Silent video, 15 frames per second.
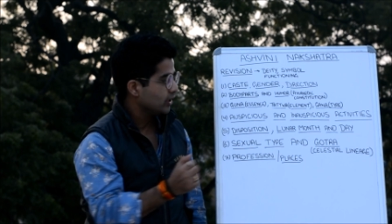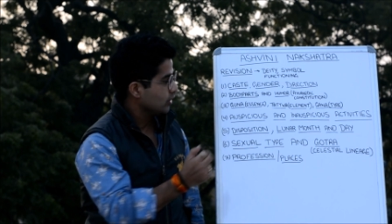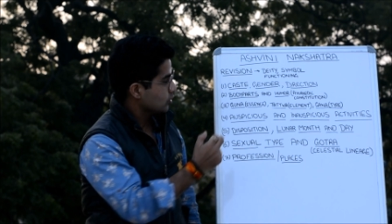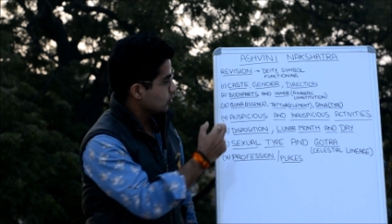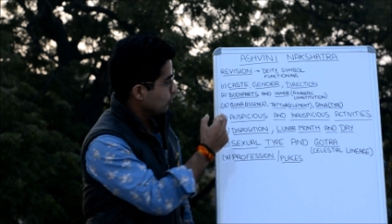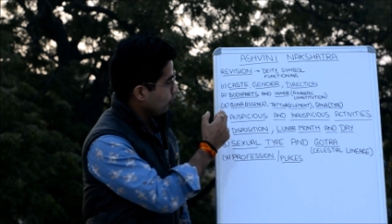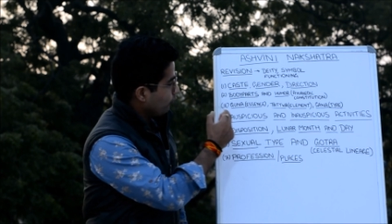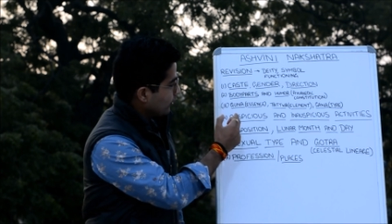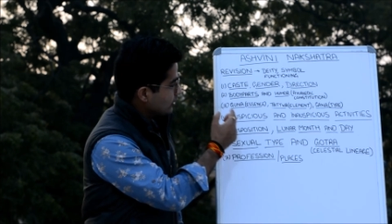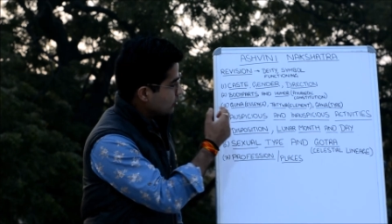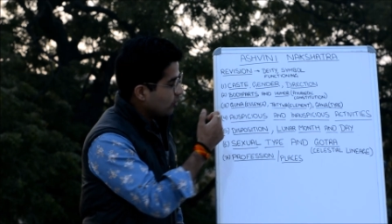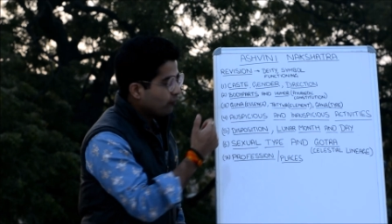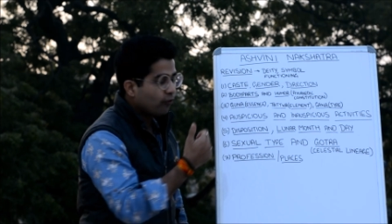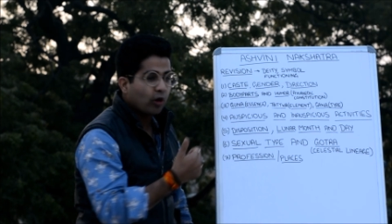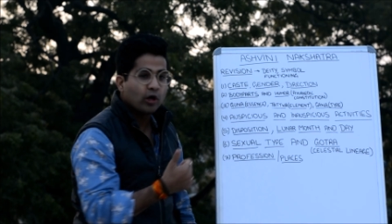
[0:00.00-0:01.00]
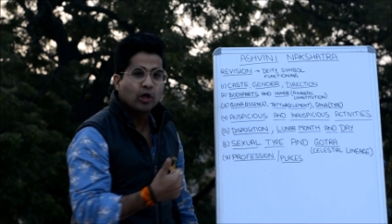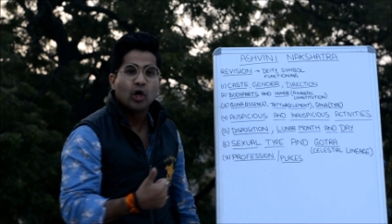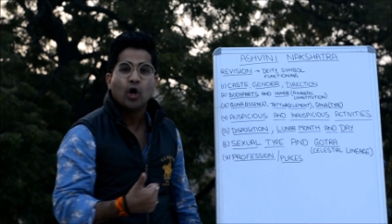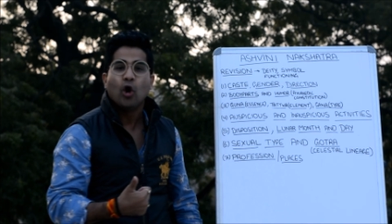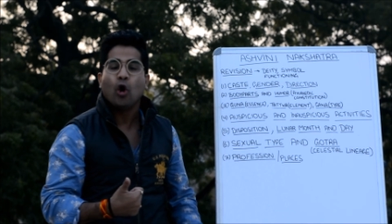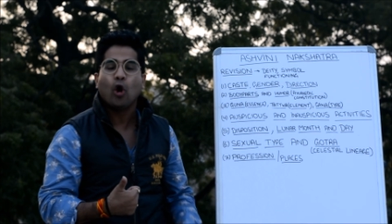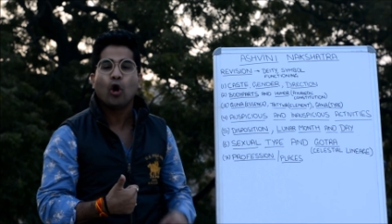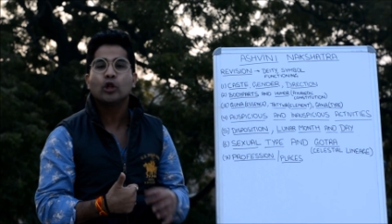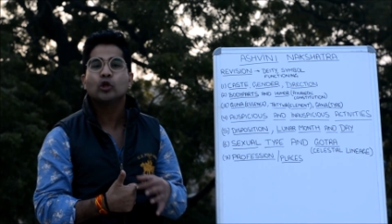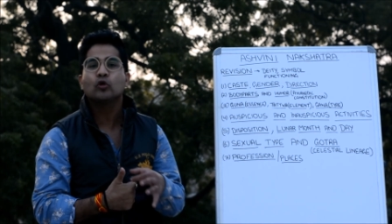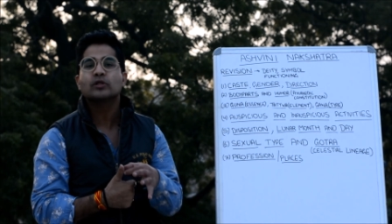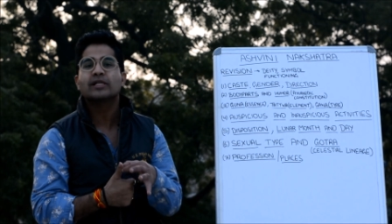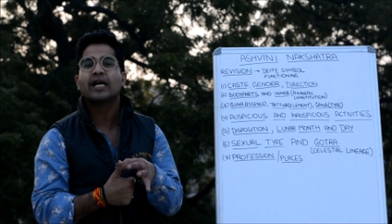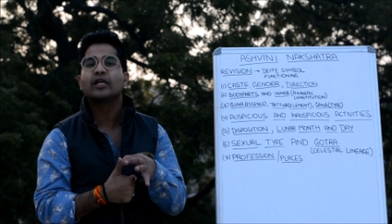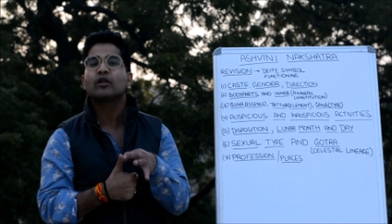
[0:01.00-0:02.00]
So first of all
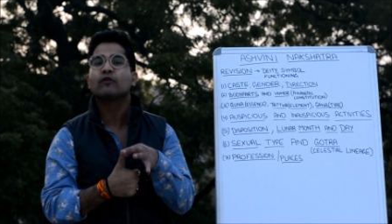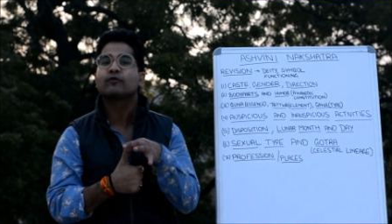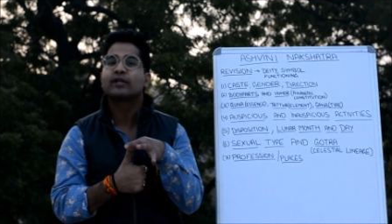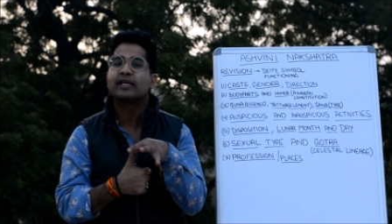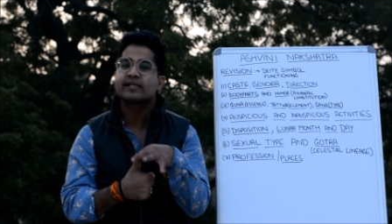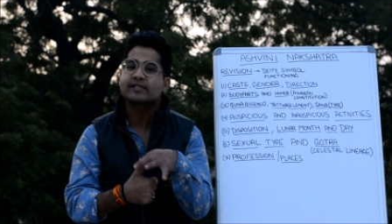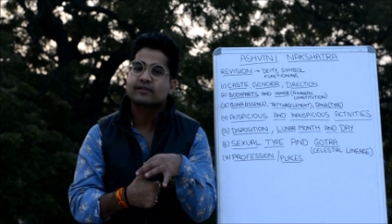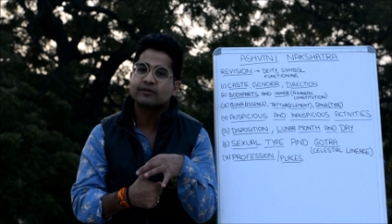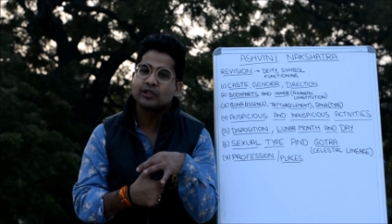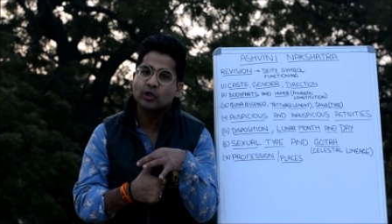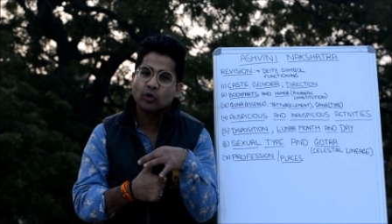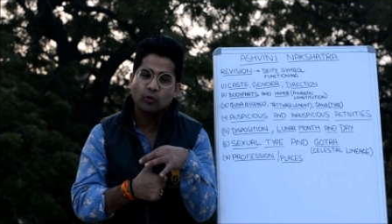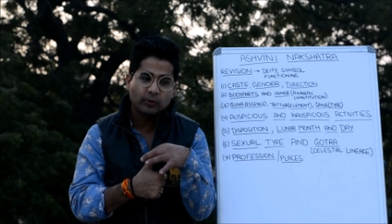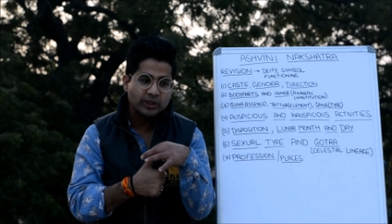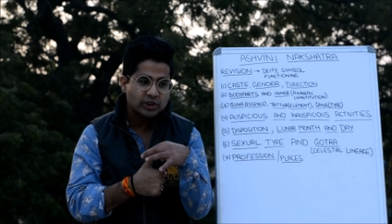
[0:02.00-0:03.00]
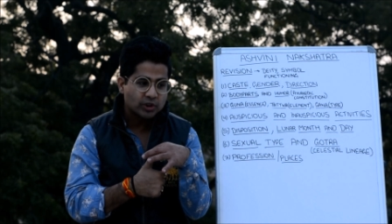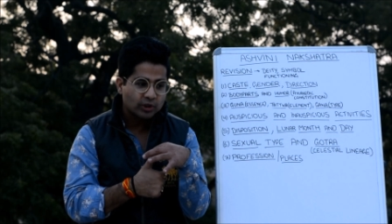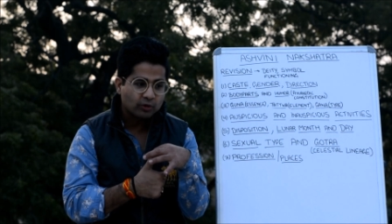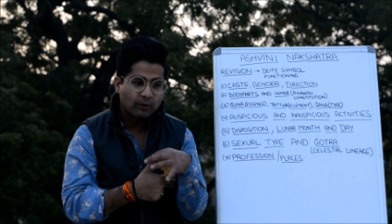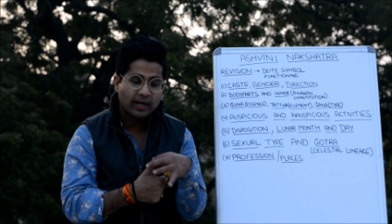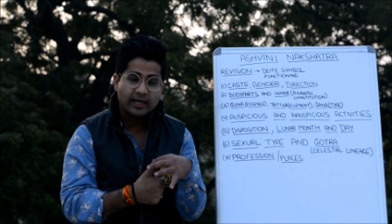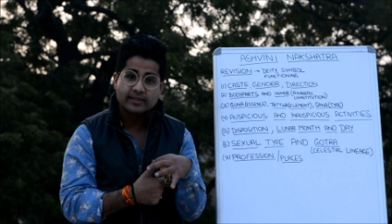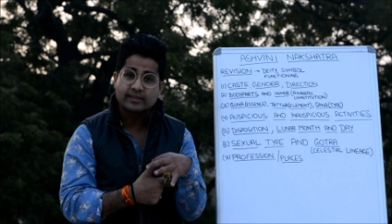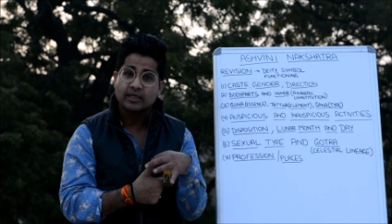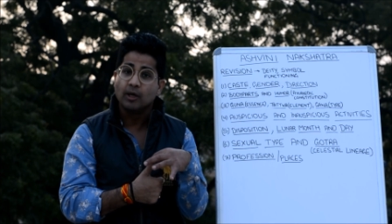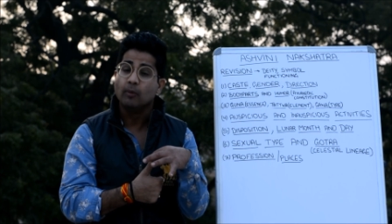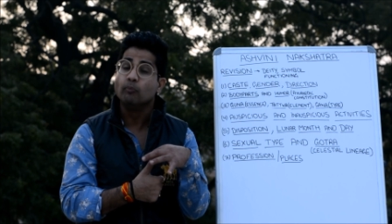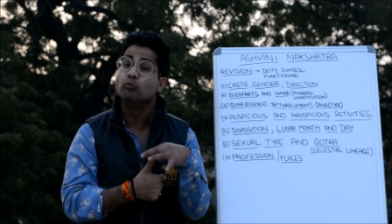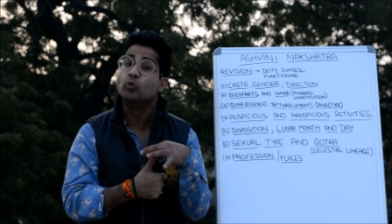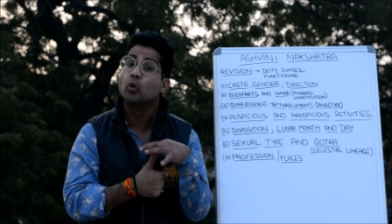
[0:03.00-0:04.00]
those kind of things, you know, which requires
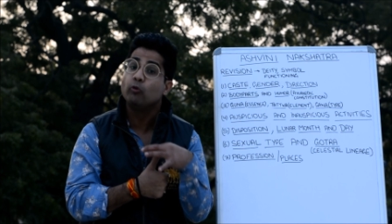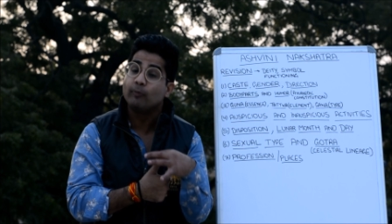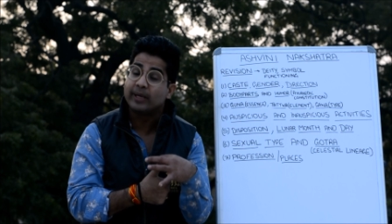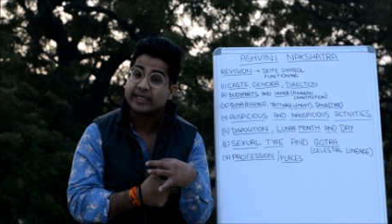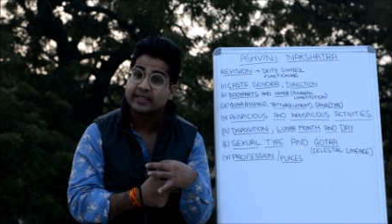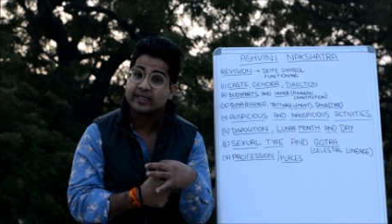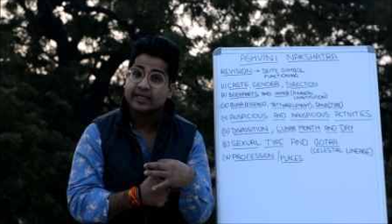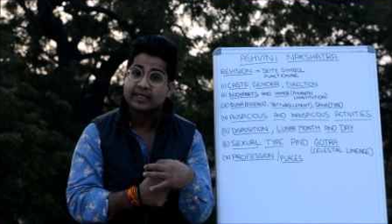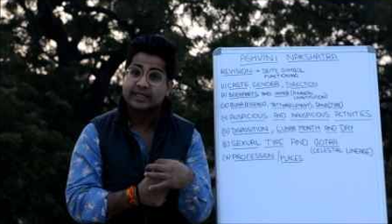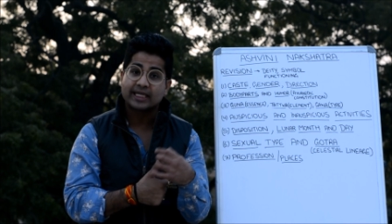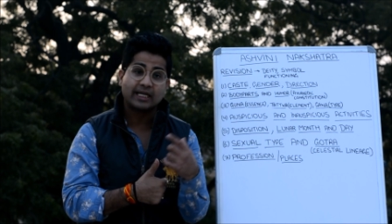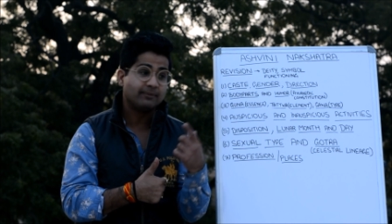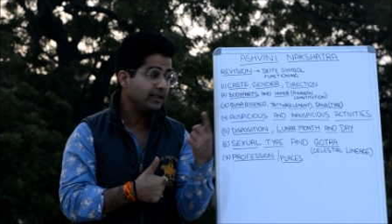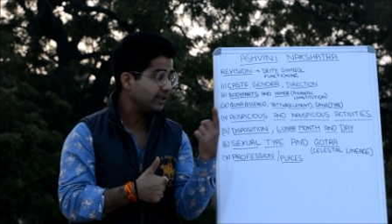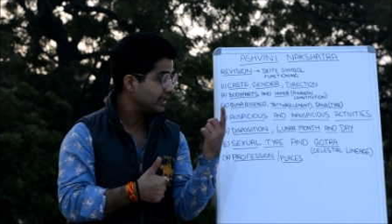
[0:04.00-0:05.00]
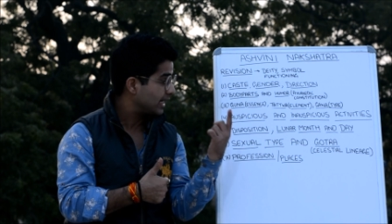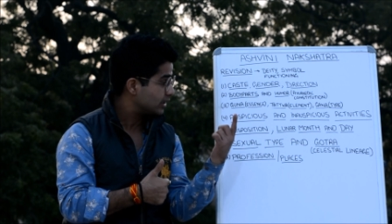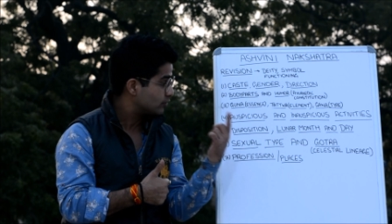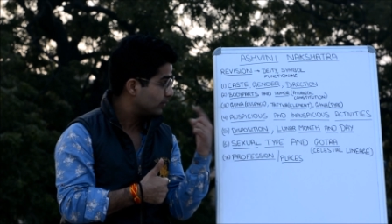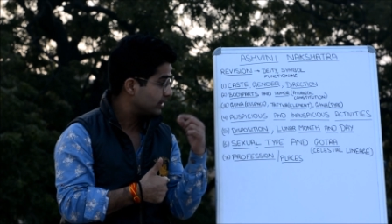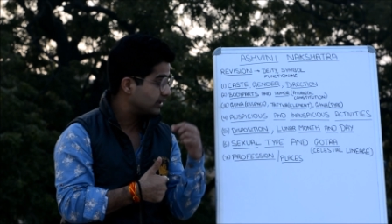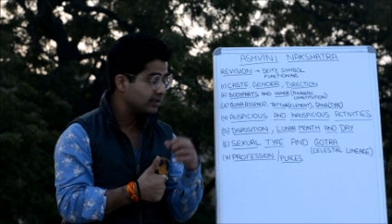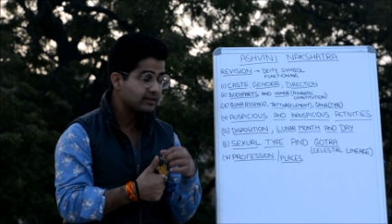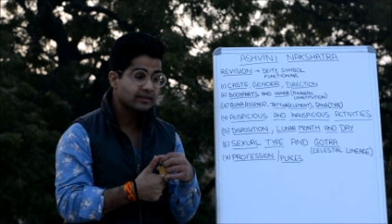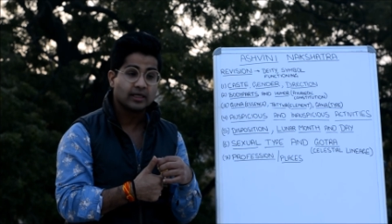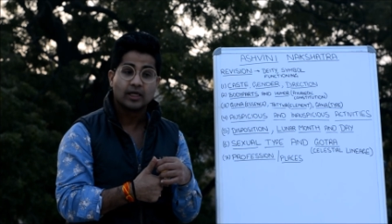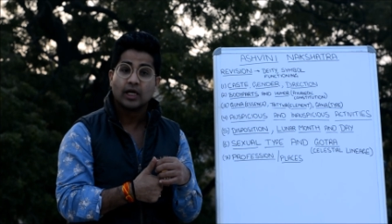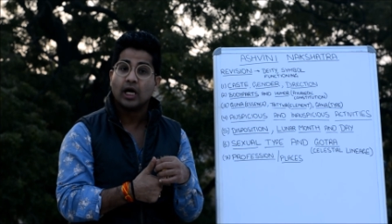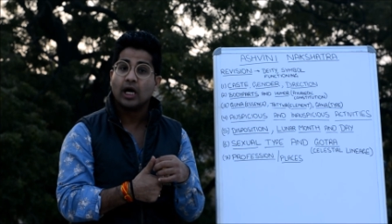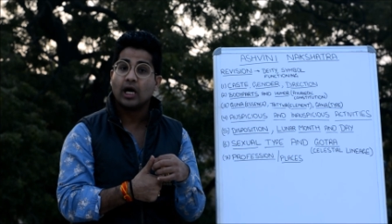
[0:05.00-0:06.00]
movement can be attached with this.
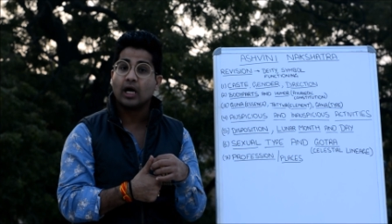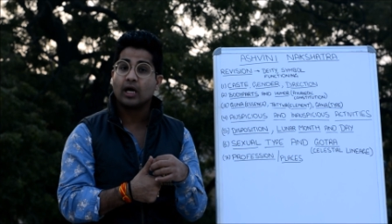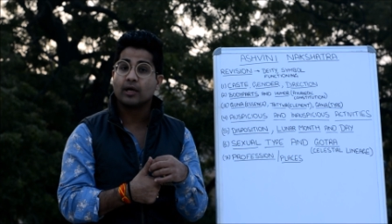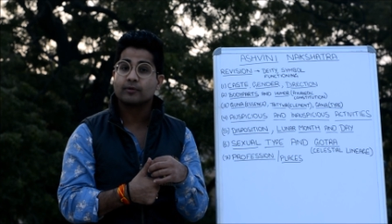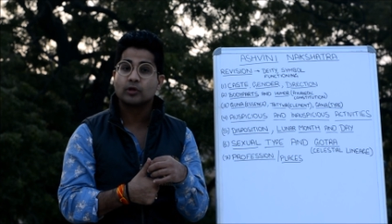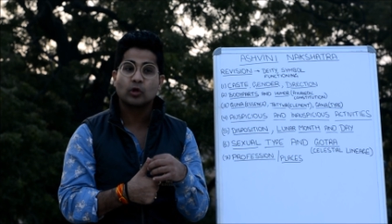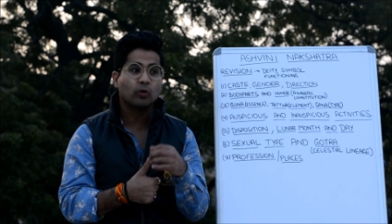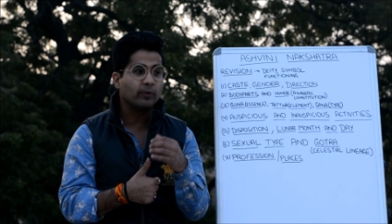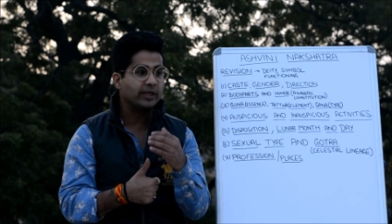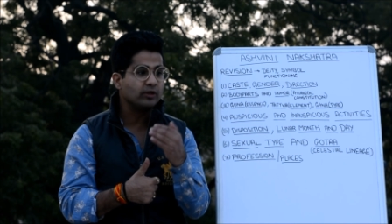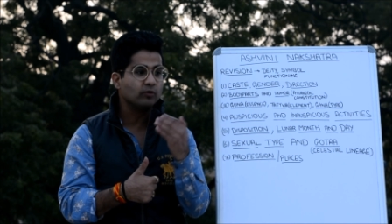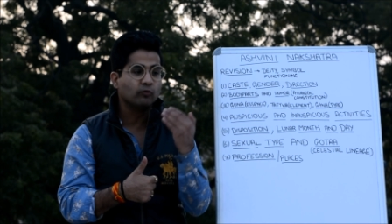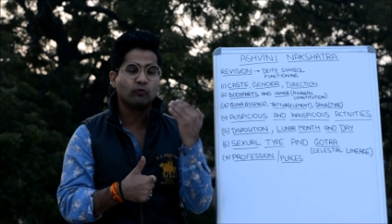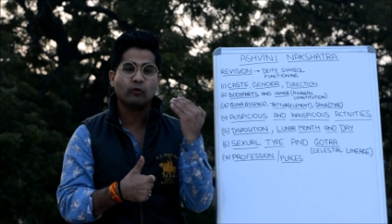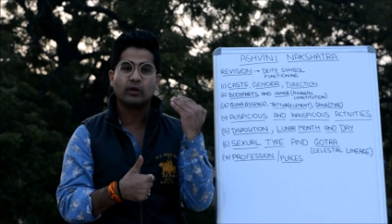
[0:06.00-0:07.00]
You know, when you